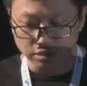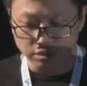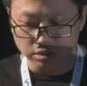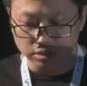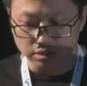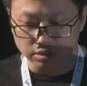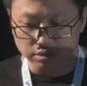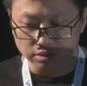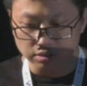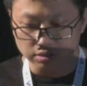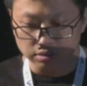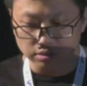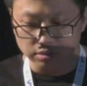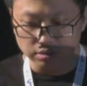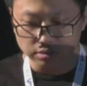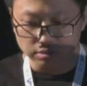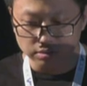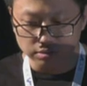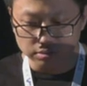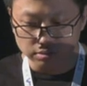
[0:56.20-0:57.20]

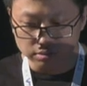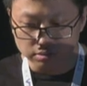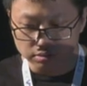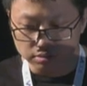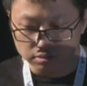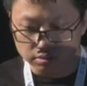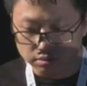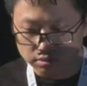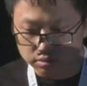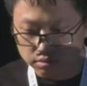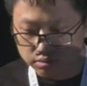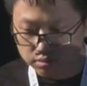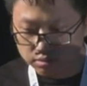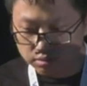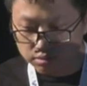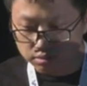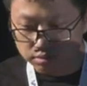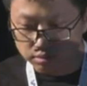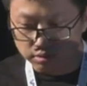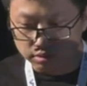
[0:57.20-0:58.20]

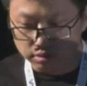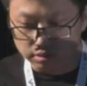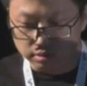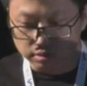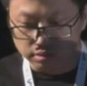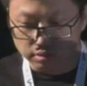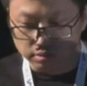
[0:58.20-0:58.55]
(no one is talking)